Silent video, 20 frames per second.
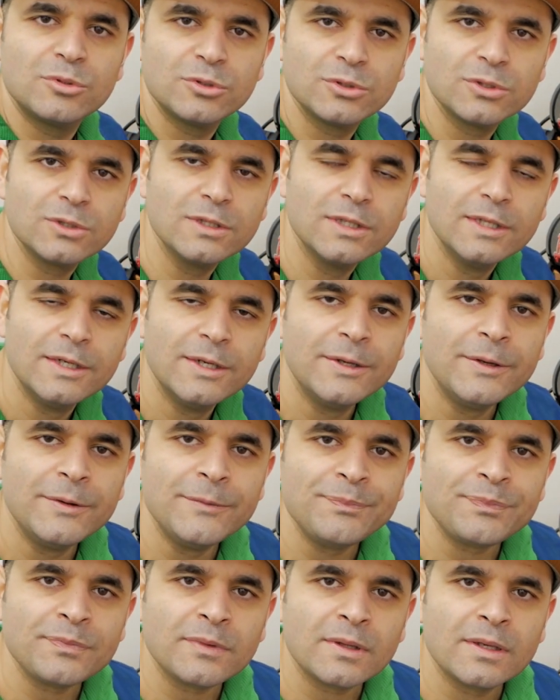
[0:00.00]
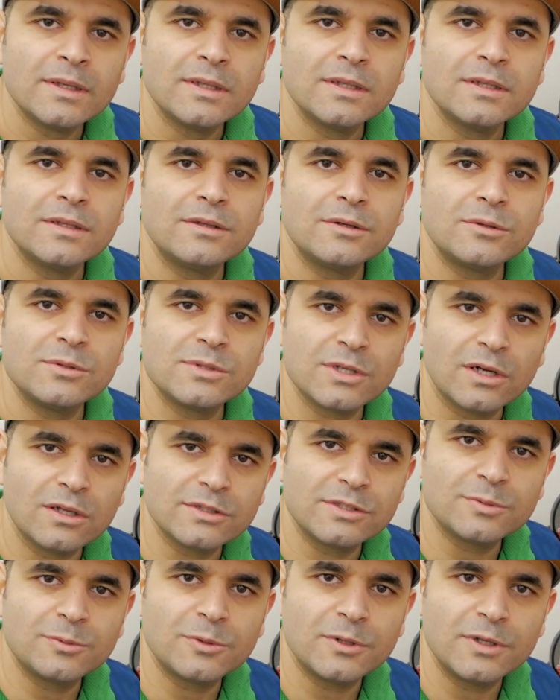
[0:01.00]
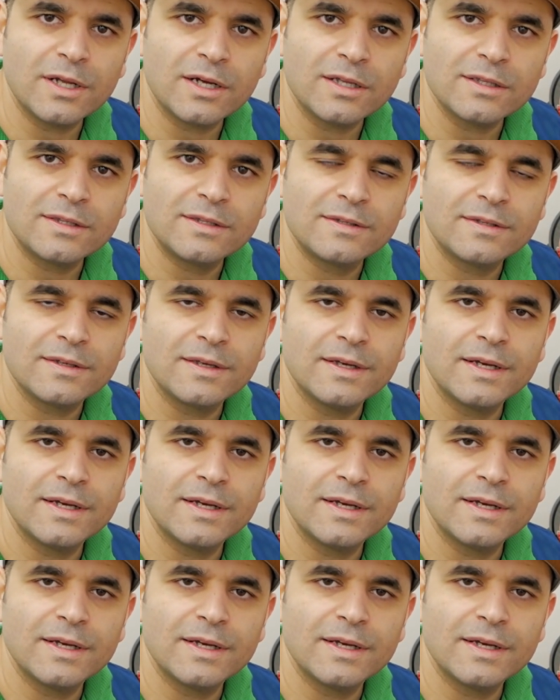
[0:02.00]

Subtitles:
Bruhl. The results were not